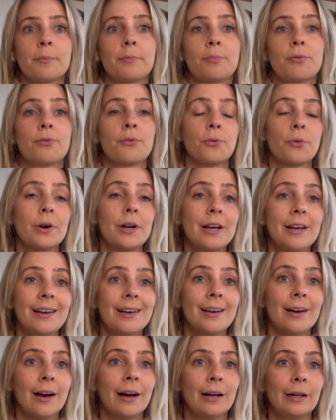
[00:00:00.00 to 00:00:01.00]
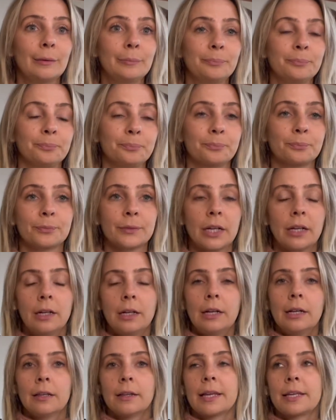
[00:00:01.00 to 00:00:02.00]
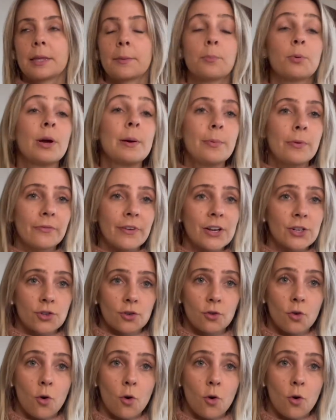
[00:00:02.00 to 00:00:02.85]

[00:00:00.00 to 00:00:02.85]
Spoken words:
pre-professional